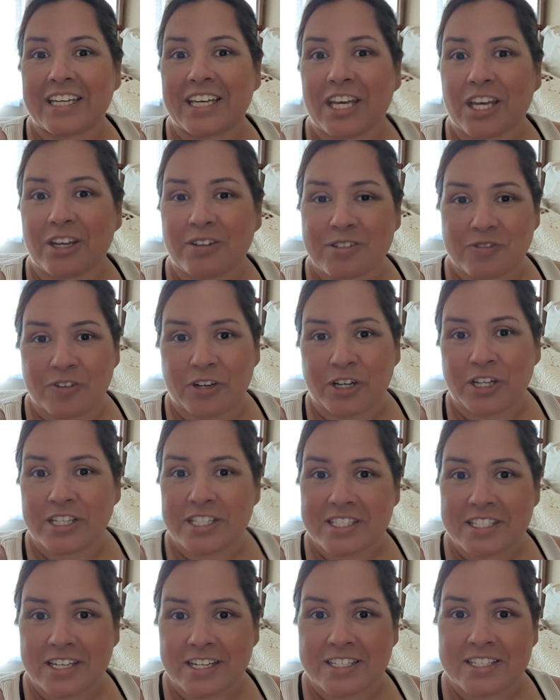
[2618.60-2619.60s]
It was very
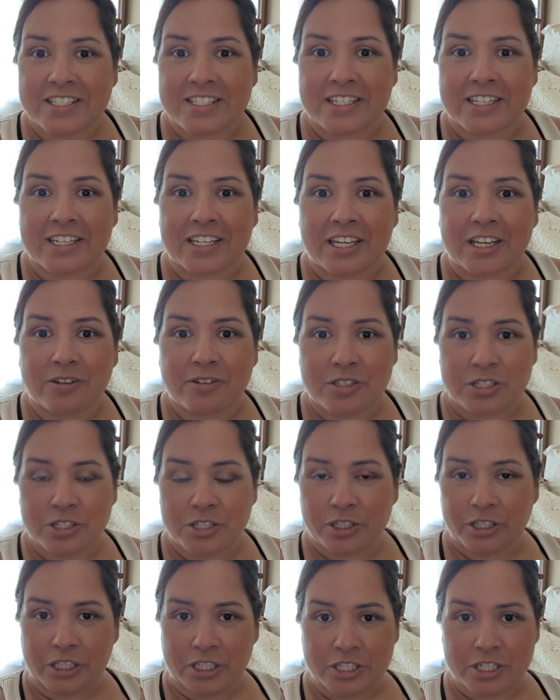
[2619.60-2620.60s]
disgusting. It was a
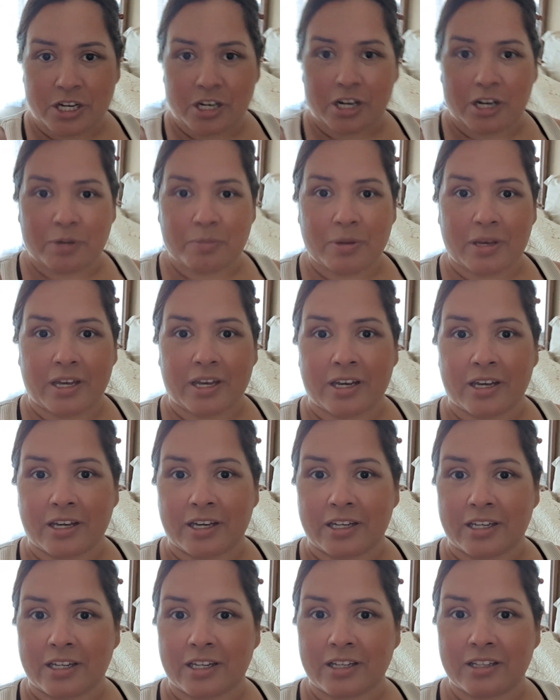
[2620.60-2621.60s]
dirty job,
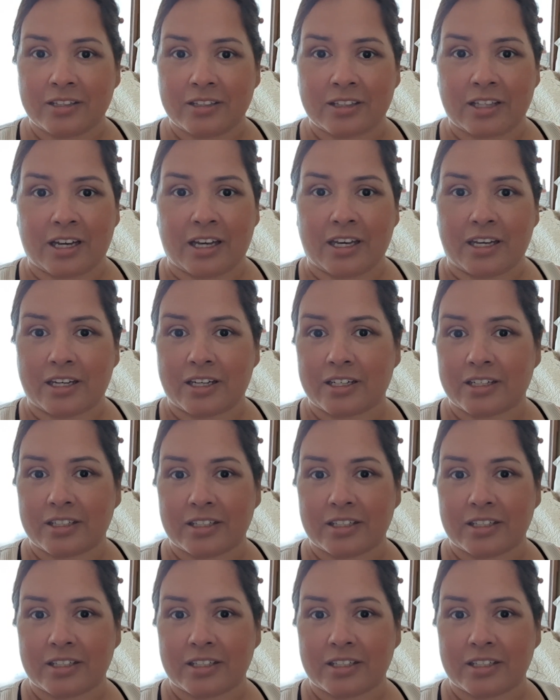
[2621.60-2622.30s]
and like